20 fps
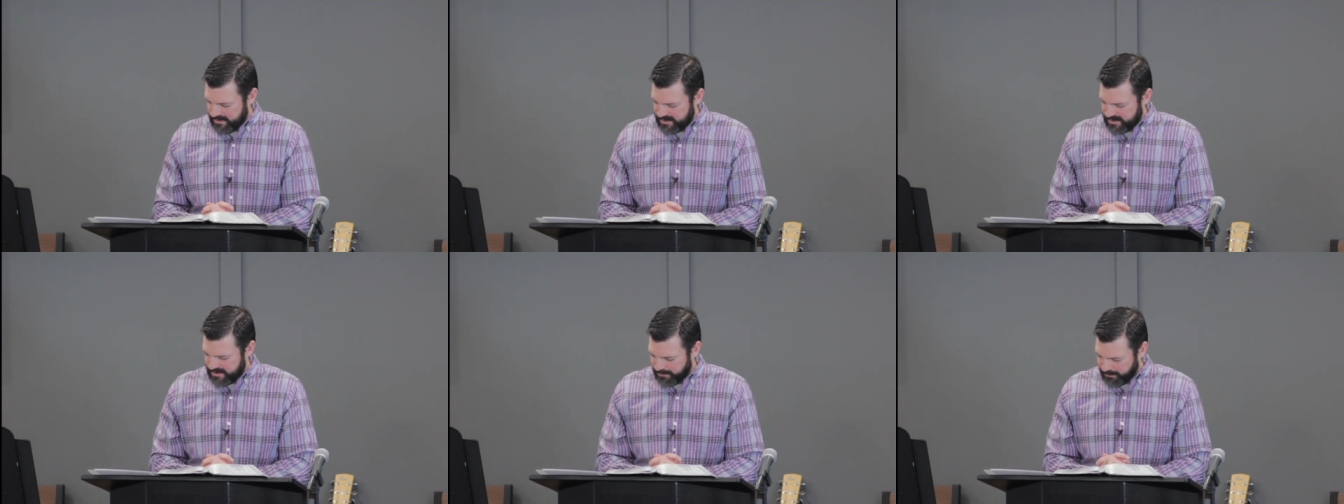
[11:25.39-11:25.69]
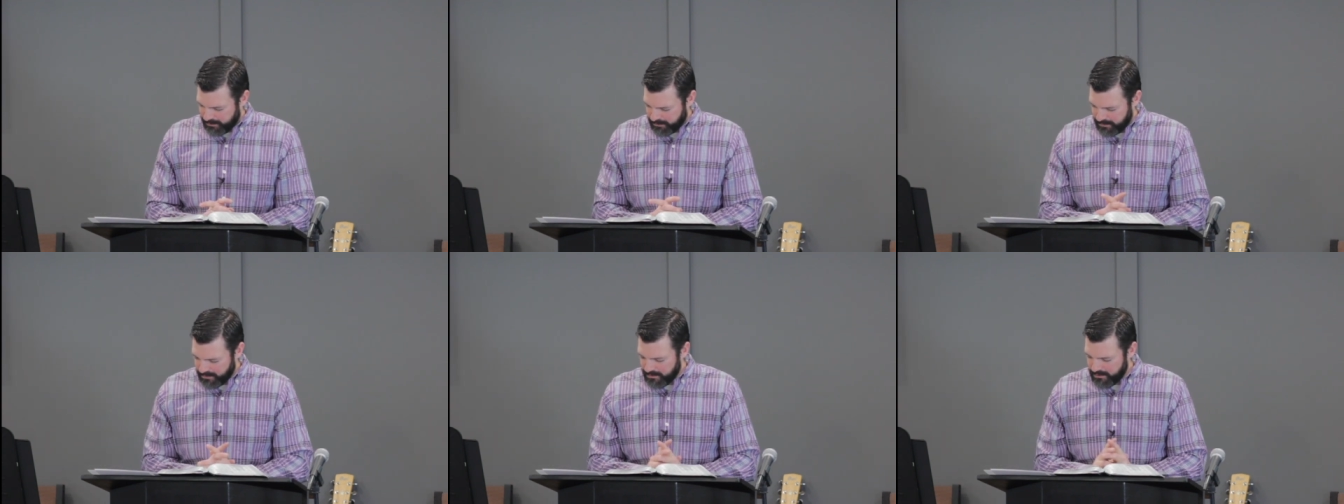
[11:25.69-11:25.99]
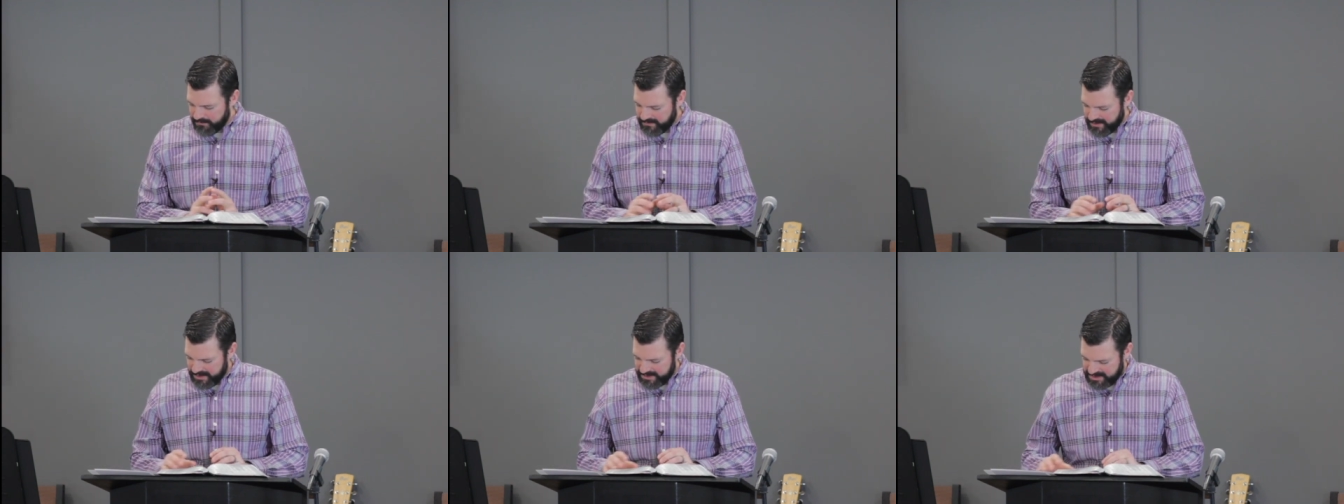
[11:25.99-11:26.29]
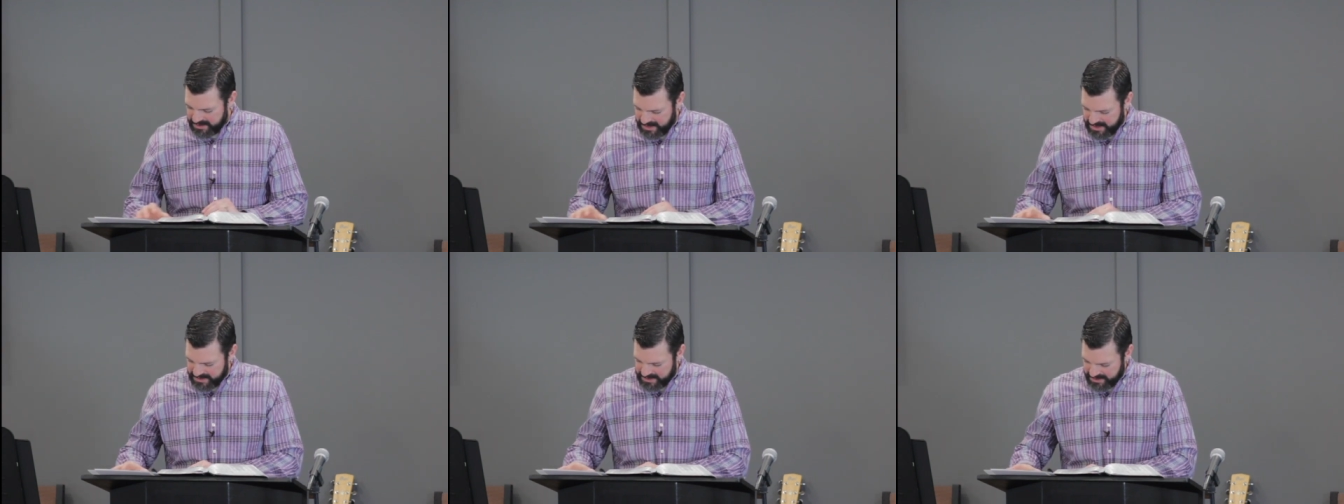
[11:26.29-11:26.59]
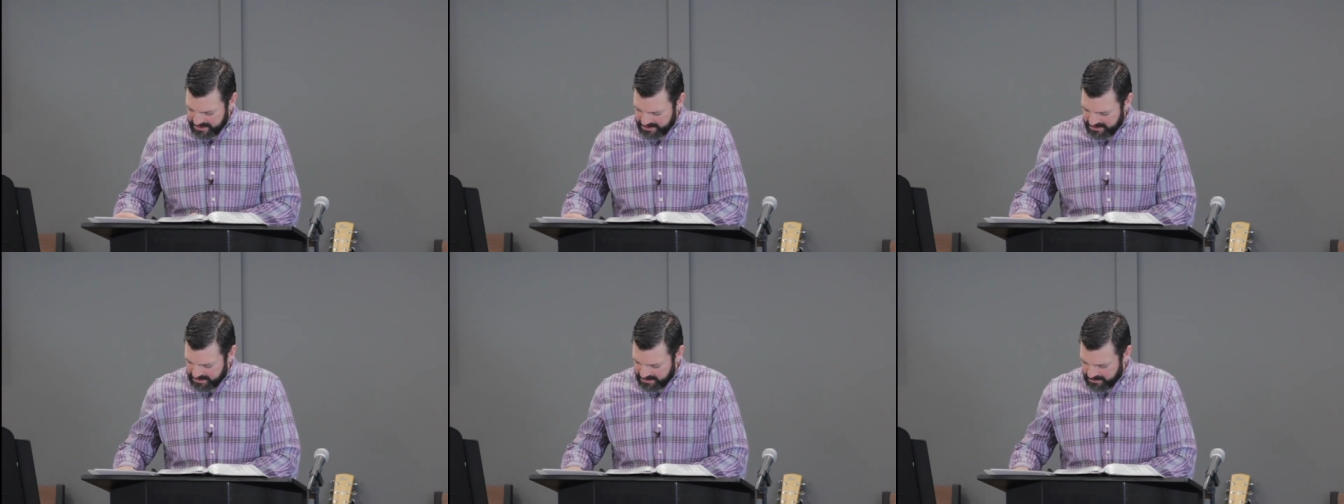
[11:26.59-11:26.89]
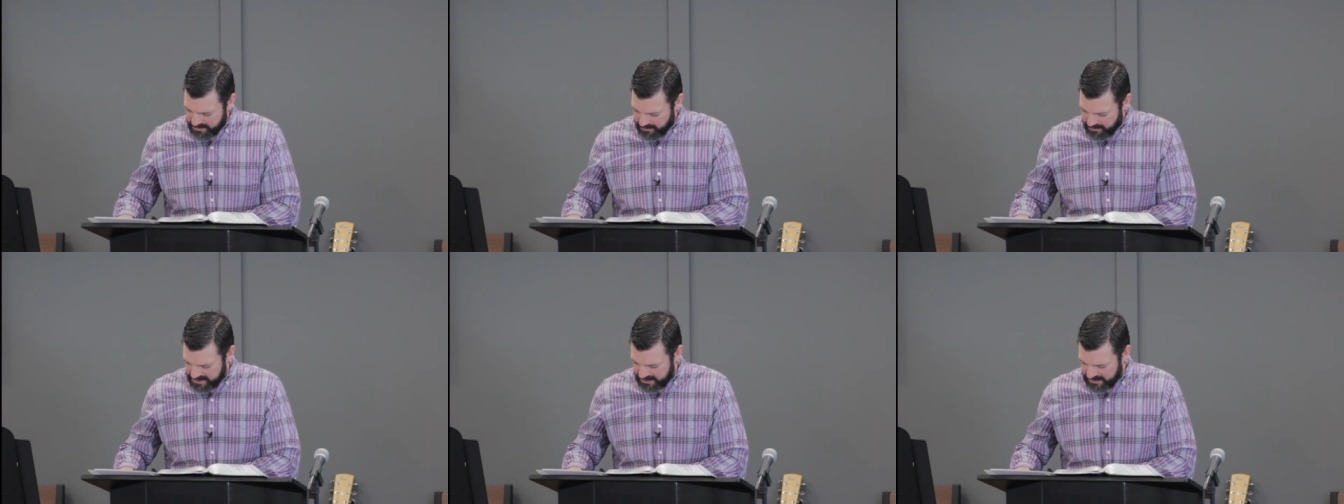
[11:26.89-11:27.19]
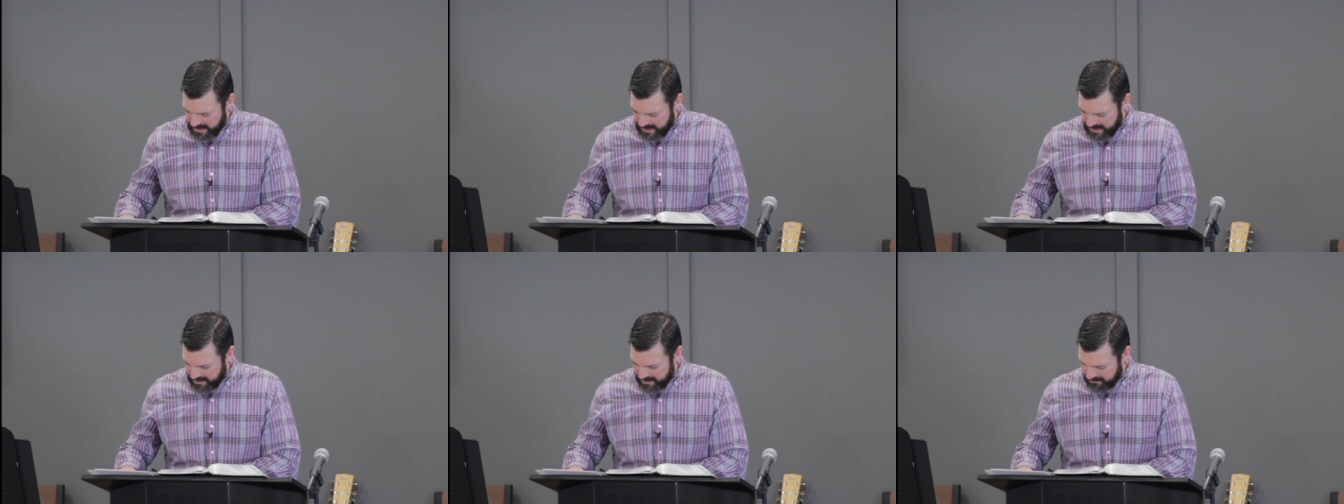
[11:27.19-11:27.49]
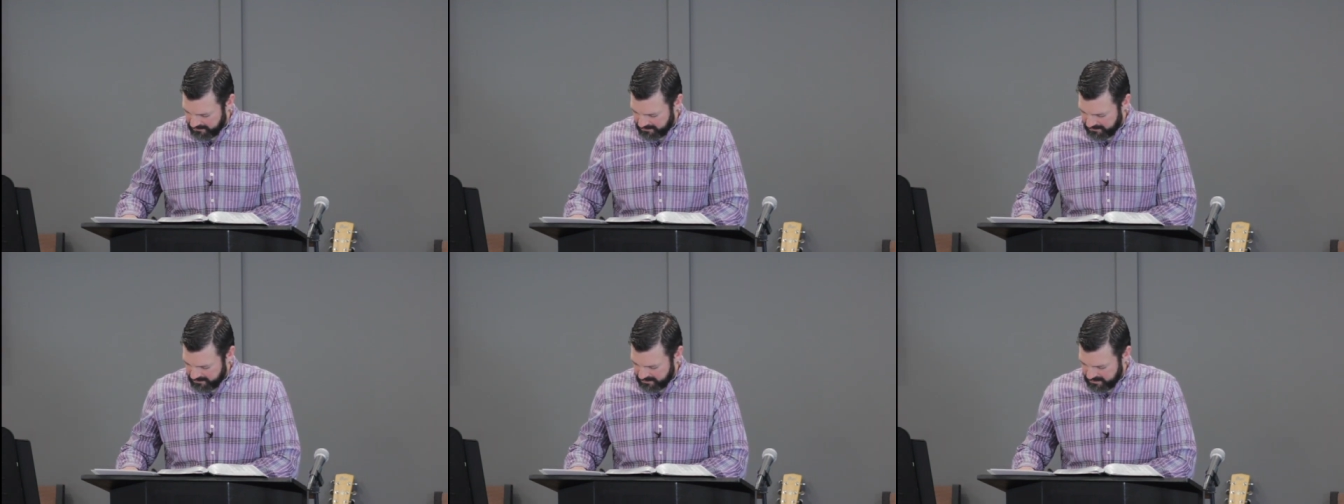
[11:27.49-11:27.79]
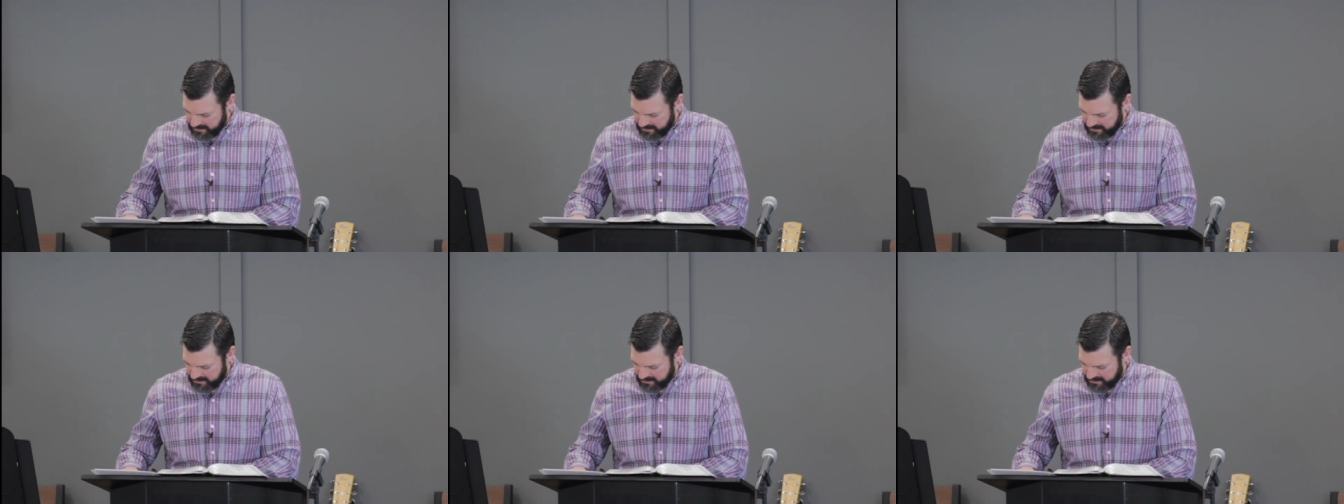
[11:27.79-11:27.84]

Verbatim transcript: to prove that Jesus was alive,